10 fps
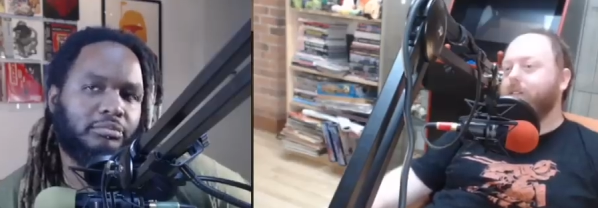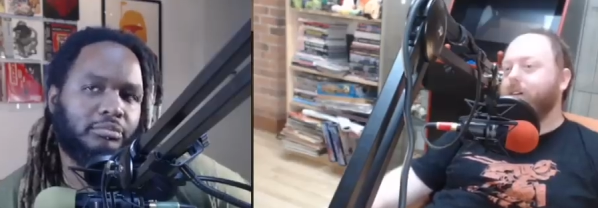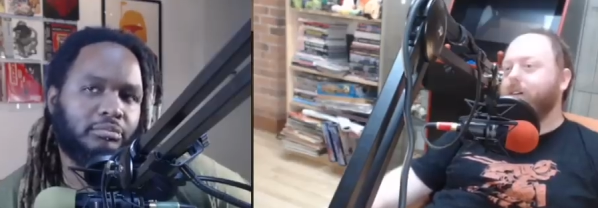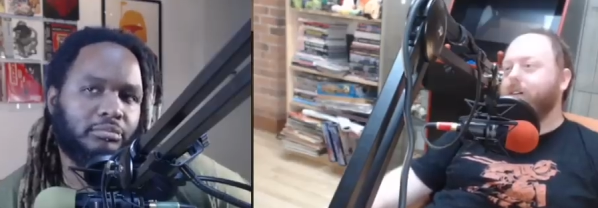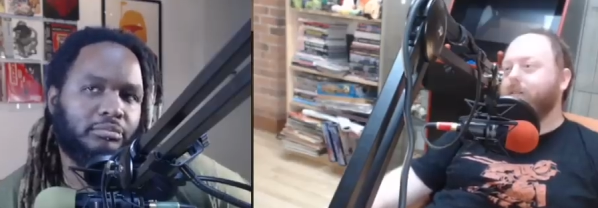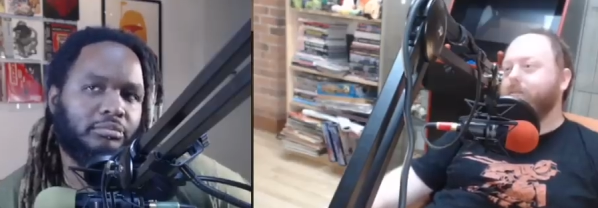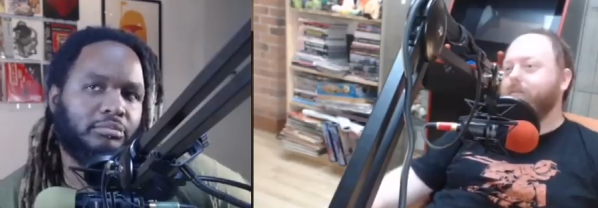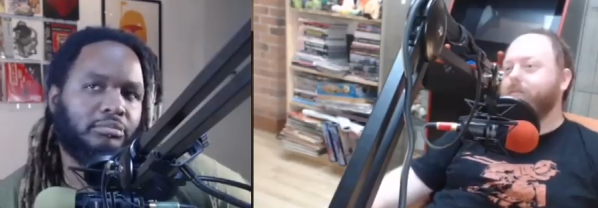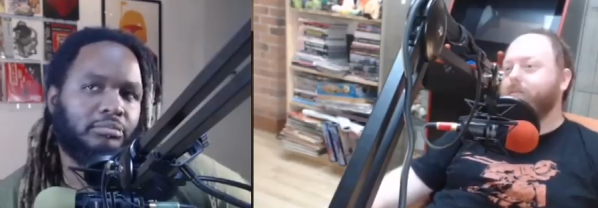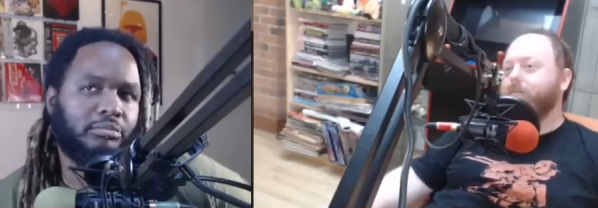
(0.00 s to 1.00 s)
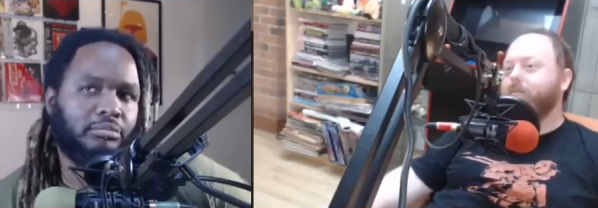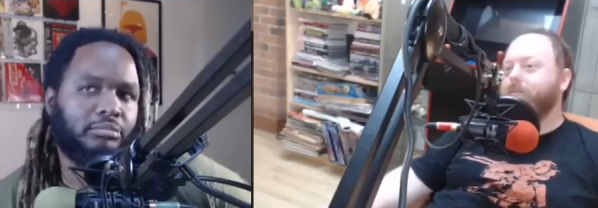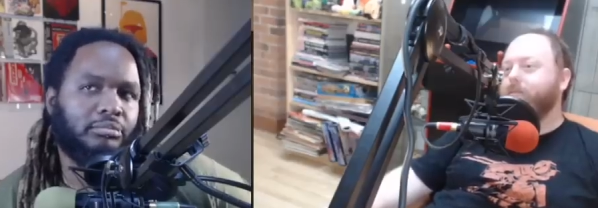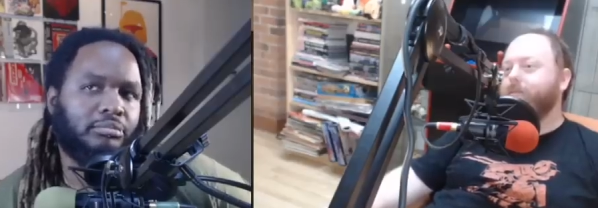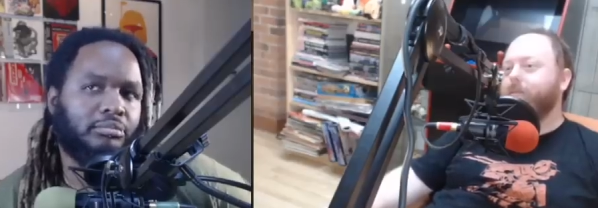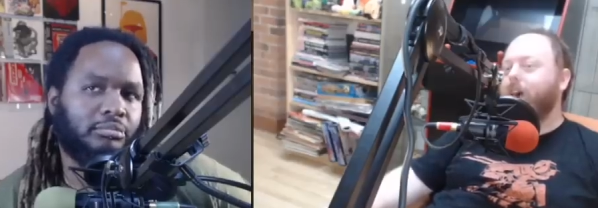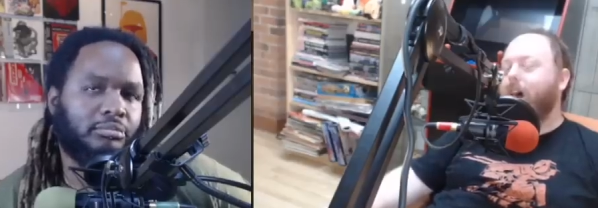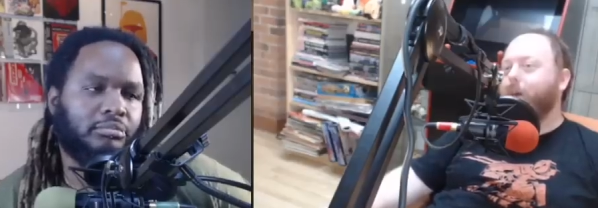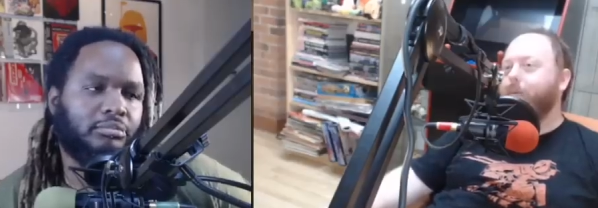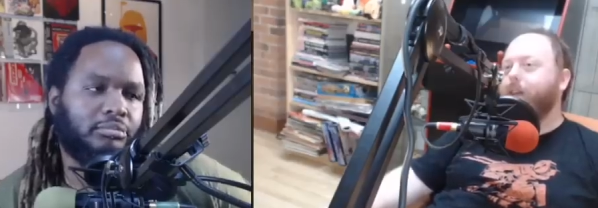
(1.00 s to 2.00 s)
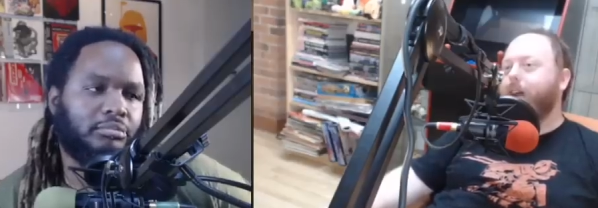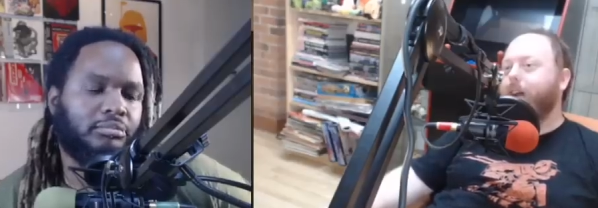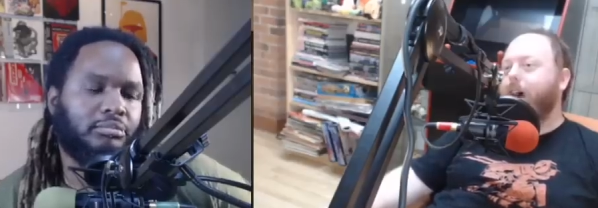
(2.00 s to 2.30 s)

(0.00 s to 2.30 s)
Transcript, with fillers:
Speaker 1: Um, I would be that